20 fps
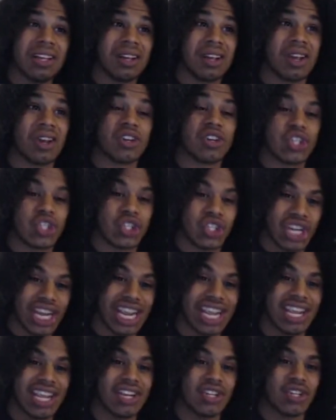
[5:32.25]
because
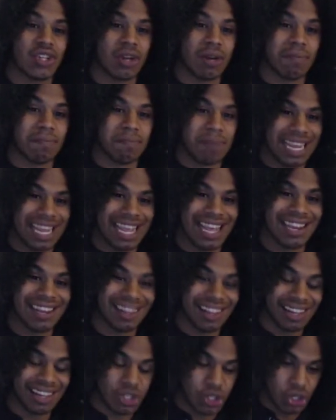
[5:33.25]
she should be
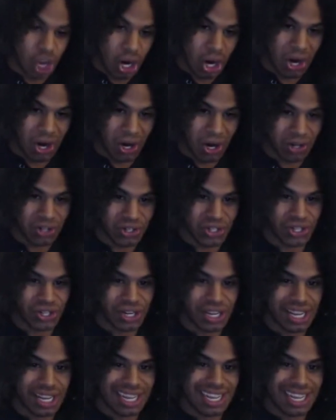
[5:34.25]
in charge.